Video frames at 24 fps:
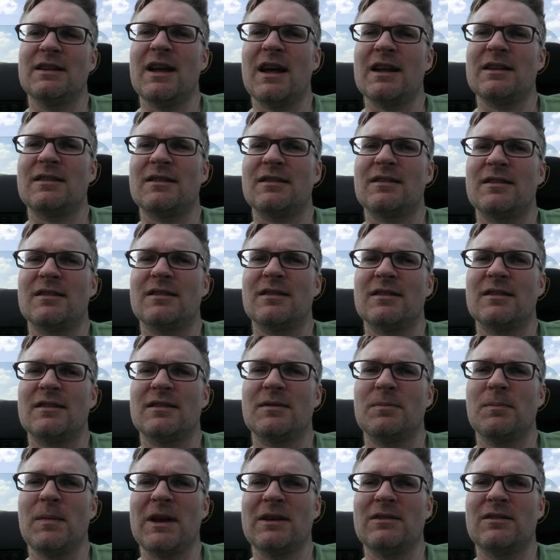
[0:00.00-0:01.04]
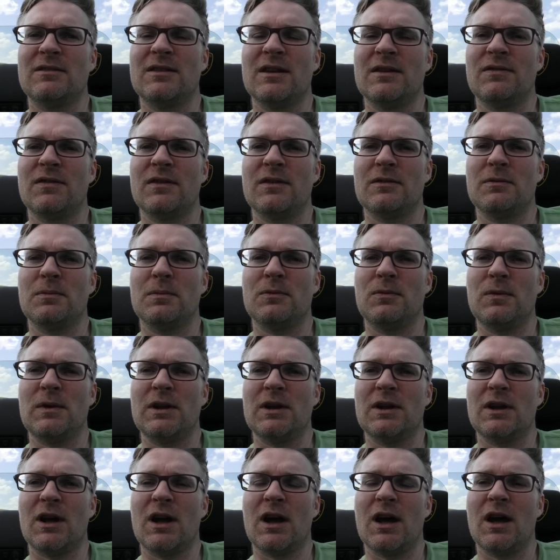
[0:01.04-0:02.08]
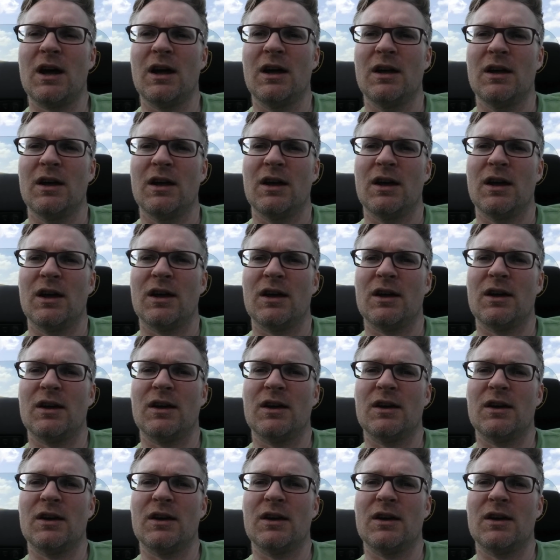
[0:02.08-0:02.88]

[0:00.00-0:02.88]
that's makes a difference between an